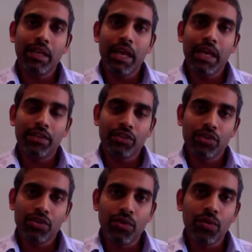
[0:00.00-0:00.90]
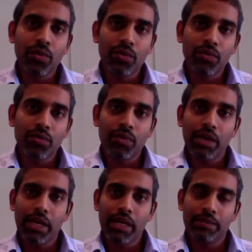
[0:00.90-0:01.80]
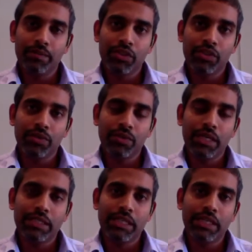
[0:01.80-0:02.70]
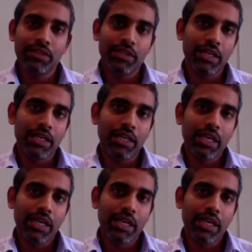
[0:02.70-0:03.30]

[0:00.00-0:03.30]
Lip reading: at its core aims to assess the